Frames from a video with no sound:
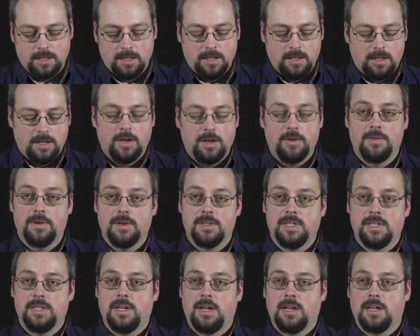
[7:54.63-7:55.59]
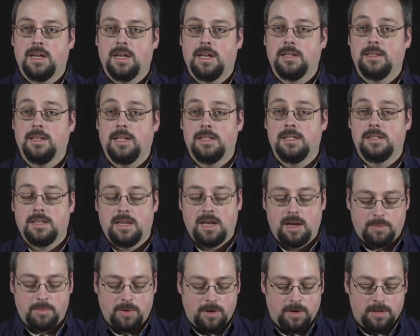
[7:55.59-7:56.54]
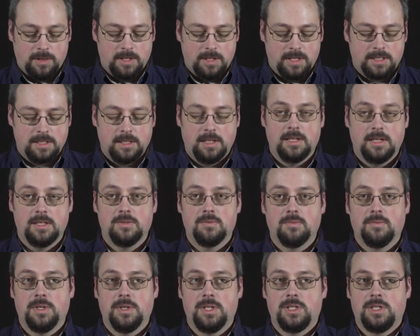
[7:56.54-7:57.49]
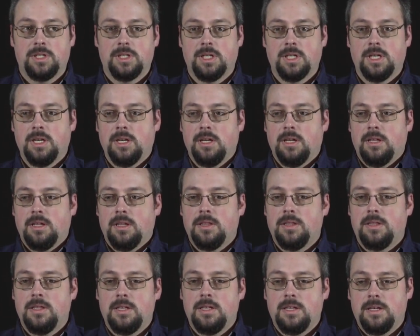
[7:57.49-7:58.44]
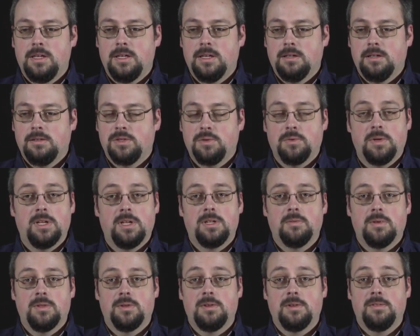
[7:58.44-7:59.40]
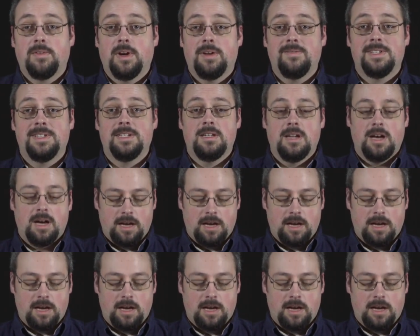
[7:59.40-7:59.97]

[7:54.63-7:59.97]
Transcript: there is a dedicated lens cap on this lens, which the 28 to 135 did not